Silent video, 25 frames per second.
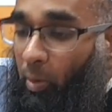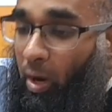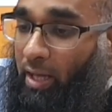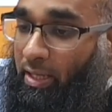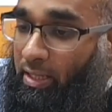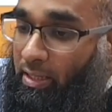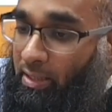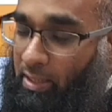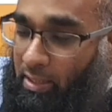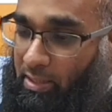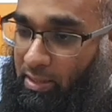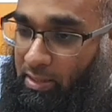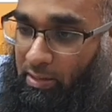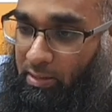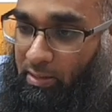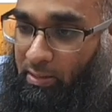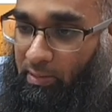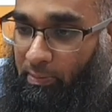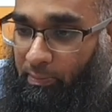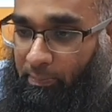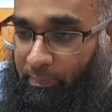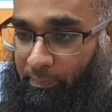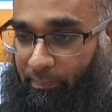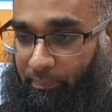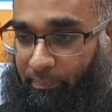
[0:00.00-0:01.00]
Mu'annath.
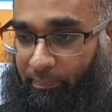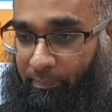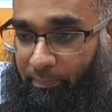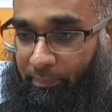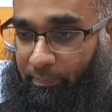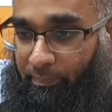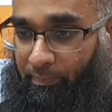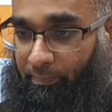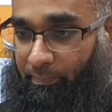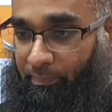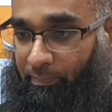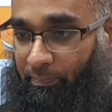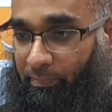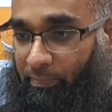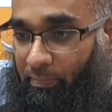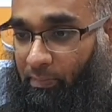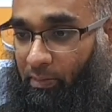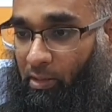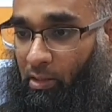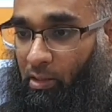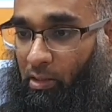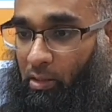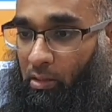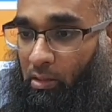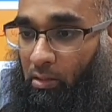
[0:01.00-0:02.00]

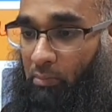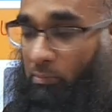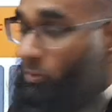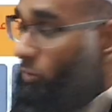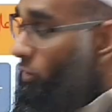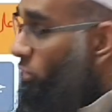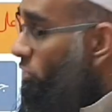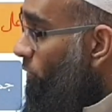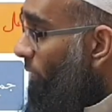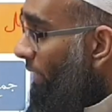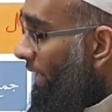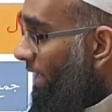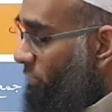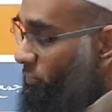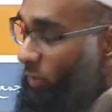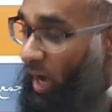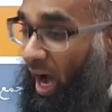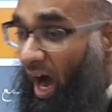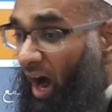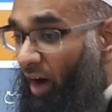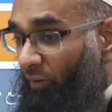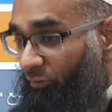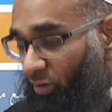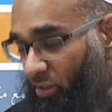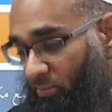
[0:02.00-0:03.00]
Because it's
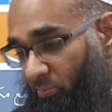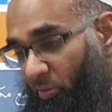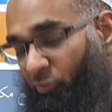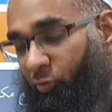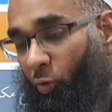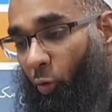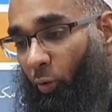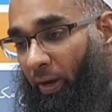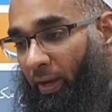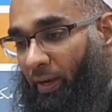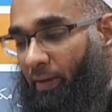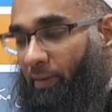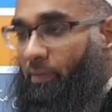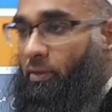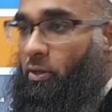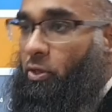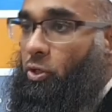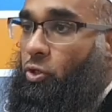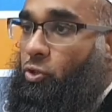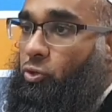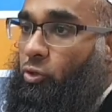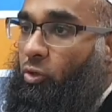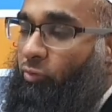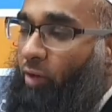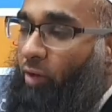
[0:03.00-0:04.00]
not after, it's before it.
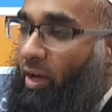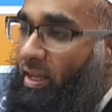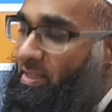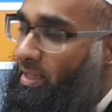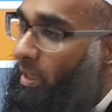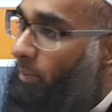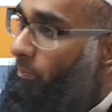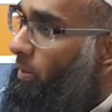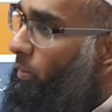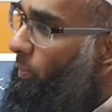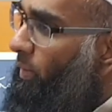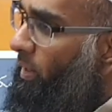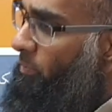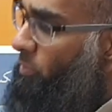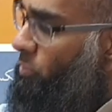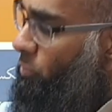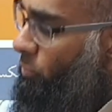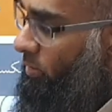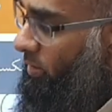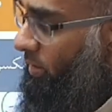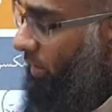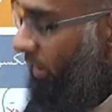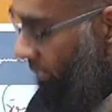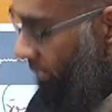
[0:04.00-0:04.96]
So for example, look at Surah